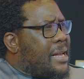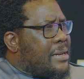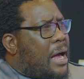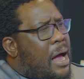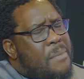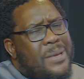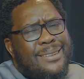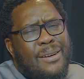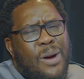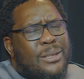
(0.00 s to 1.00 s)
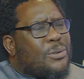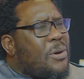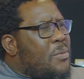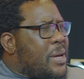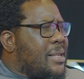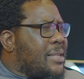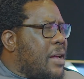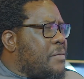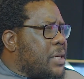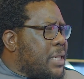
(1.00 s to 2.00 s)
I mean, what's wrong with these
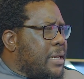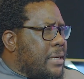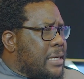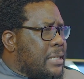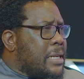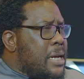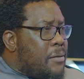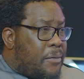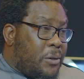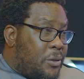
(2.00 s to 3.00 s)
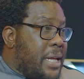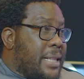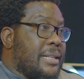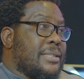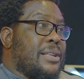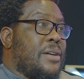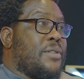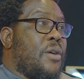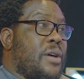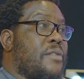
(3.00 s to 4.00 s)
African leaders? Fortunately, in South
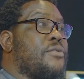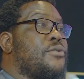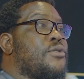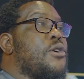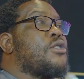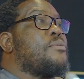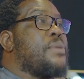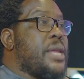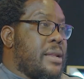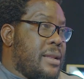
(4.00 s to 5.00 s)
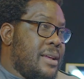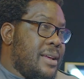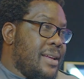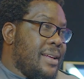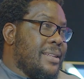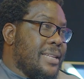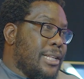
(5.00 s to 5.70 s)
Africa, we have not been in that